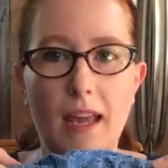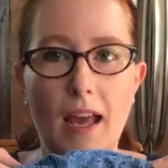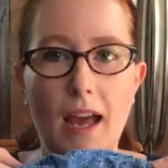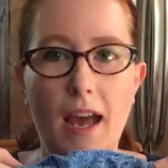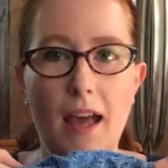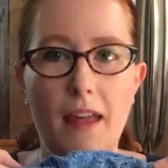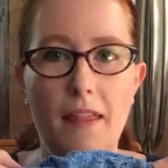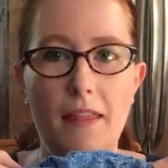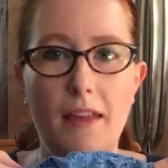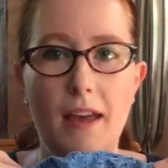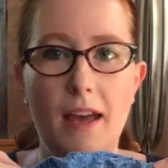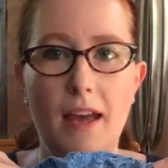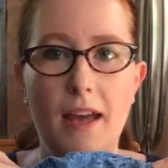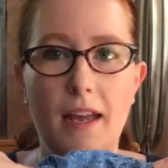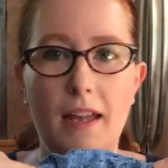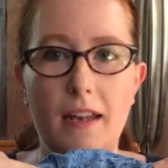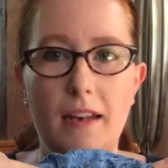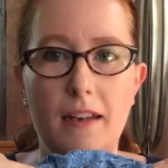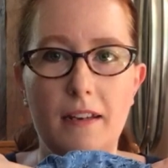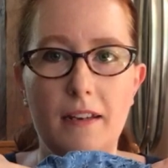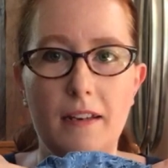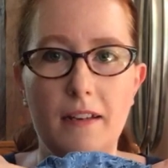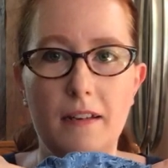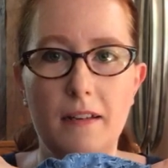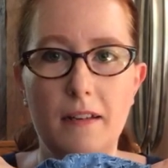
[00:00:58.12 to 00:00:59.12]
And
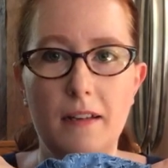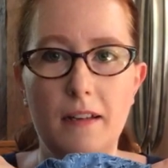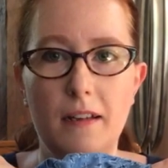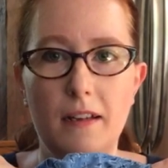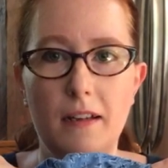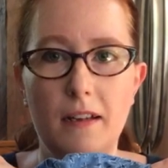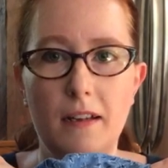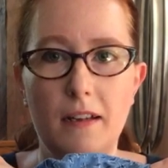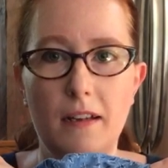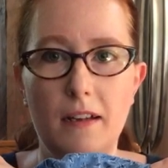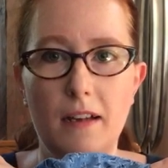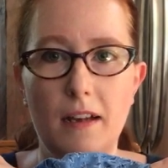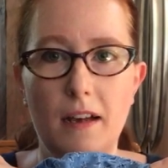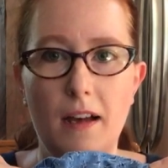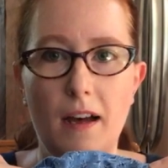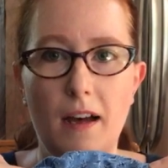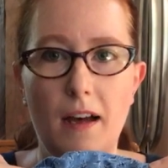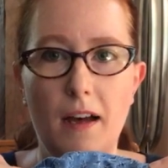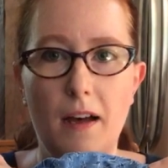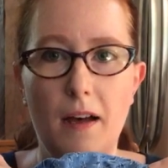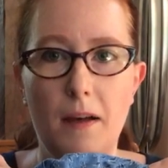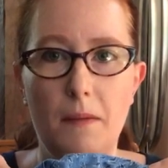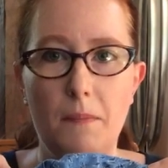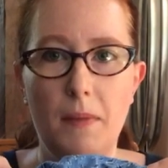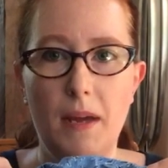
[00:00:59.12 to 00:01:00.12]
then
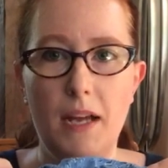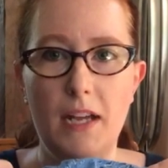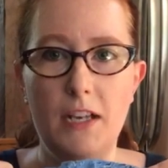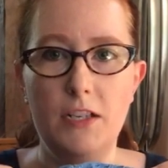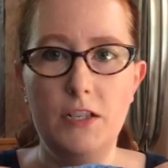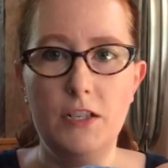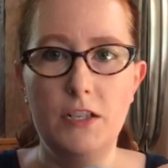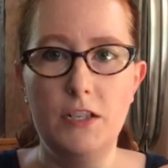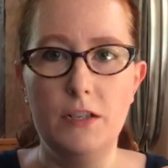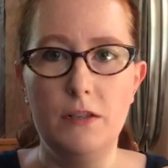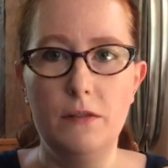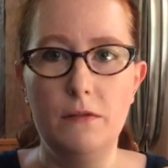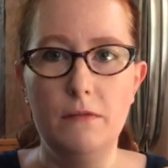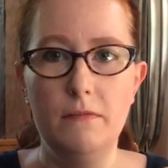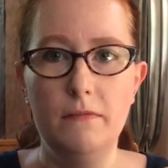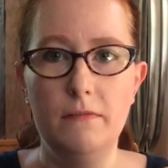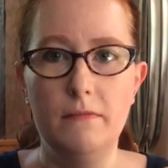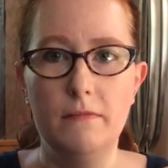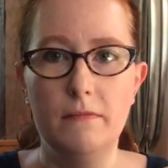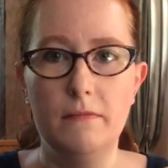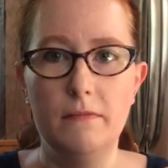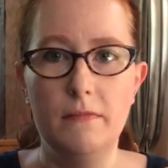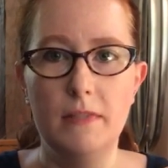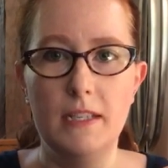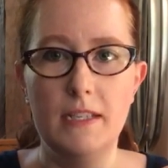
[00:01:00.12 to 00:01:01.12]
page 2
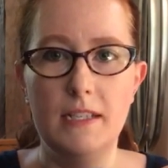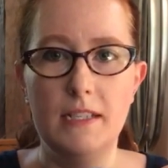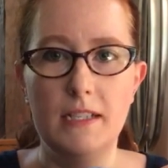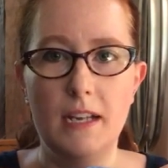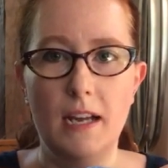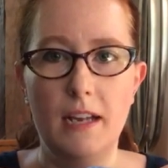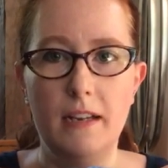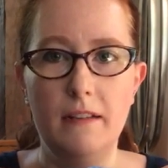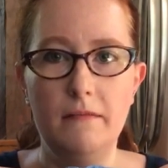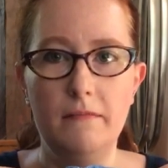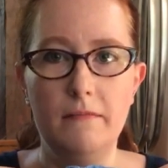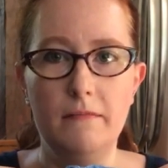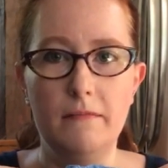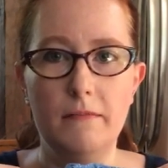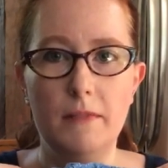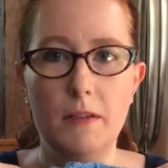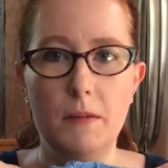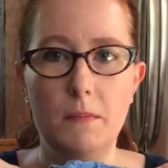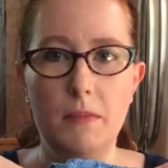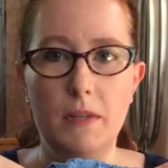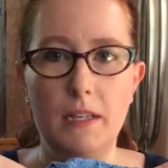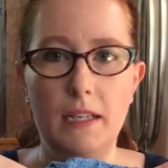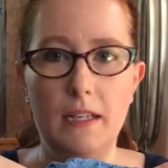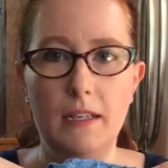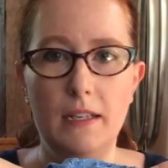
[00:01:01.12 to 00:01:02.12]
is done
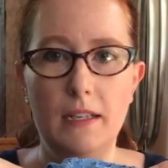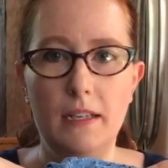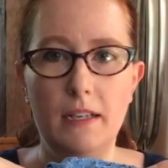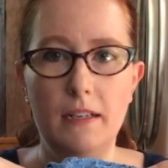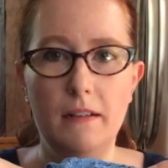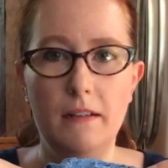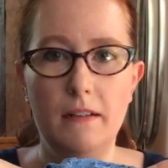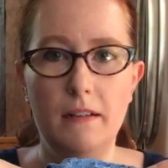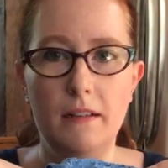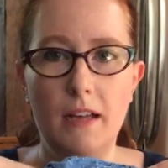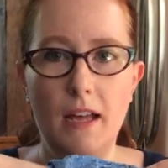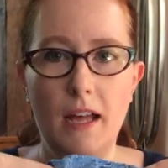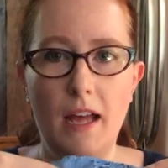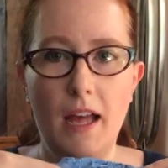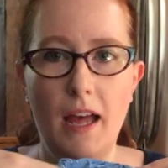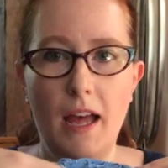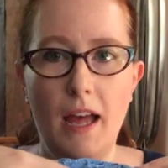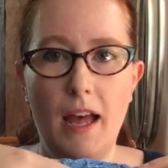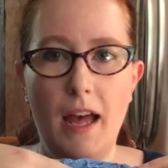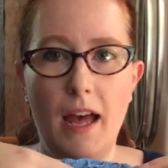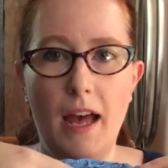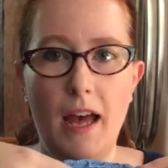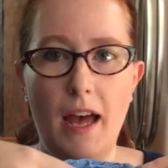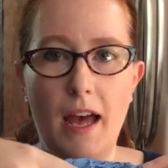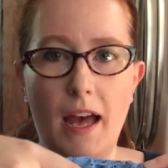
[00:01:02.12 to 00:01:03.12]
completely.
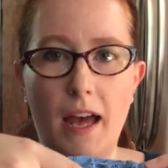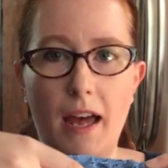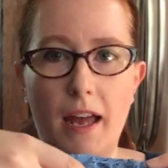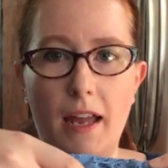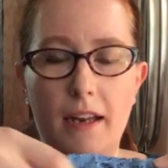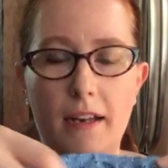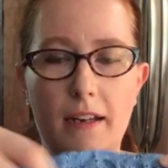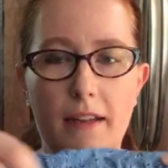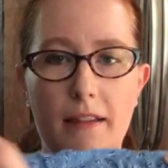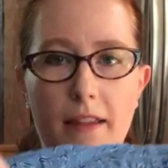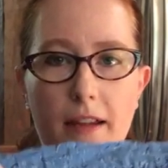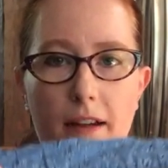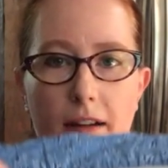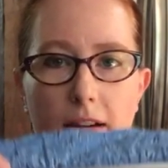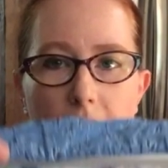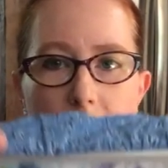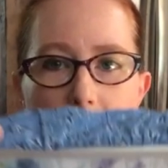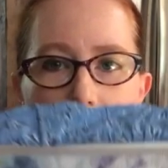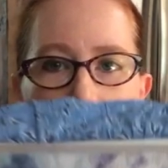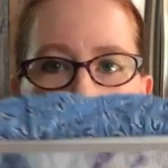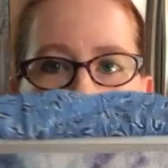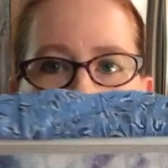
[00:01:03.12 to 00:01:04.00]
And there is a